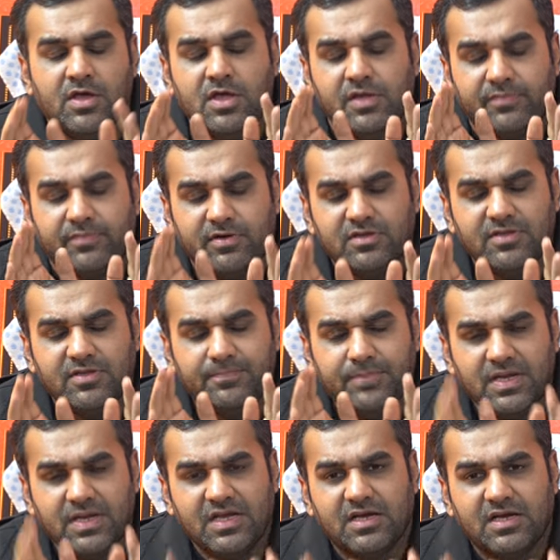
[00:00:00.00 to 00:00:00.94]
One of the
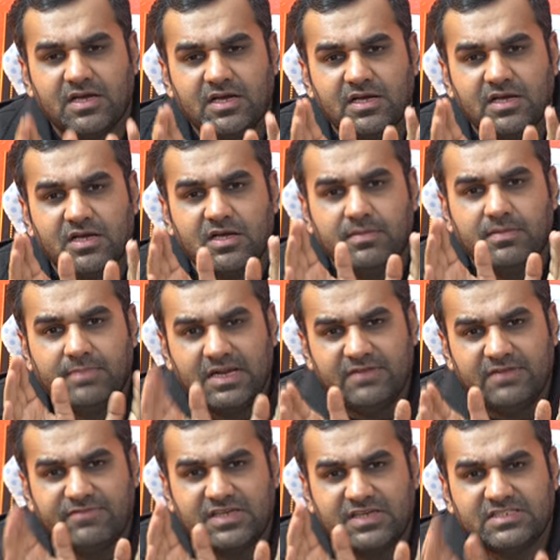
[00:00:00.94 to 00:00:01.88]
big
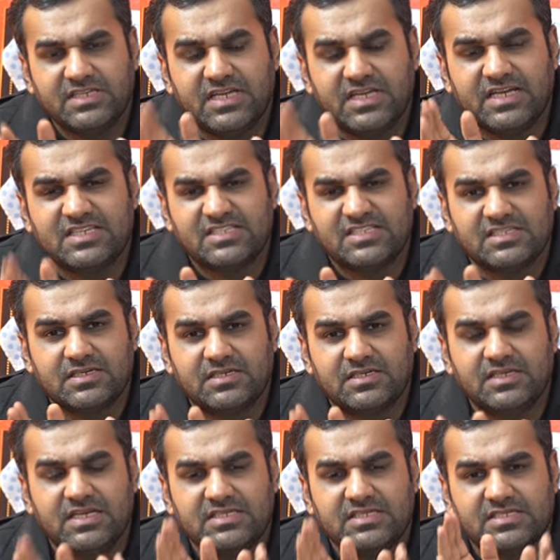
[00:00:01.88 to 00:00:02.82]
manufacturing
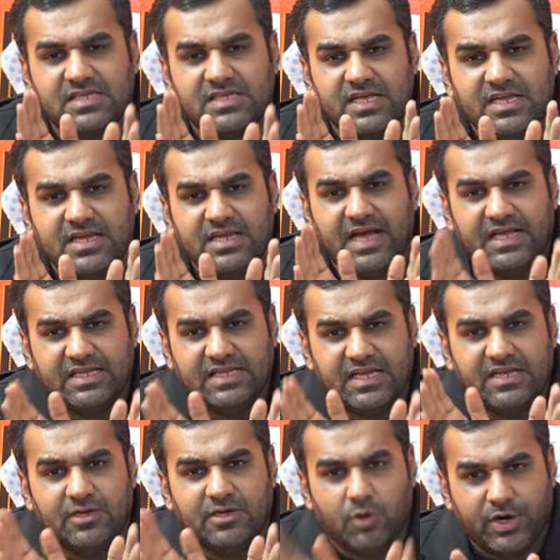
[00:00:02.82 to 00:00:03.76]
concern is in and
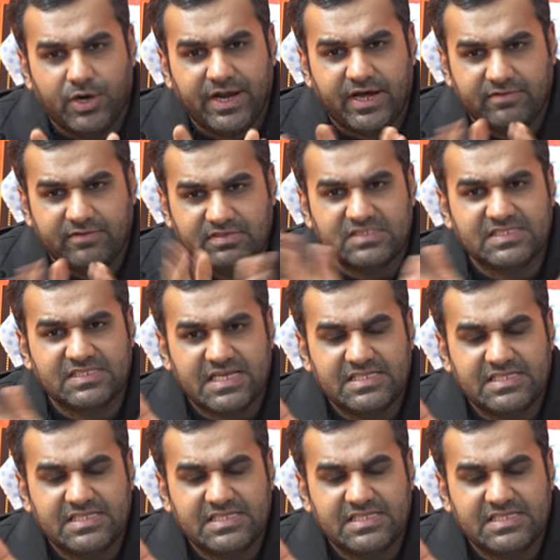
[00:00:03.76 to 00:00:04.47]
in Noida, which is N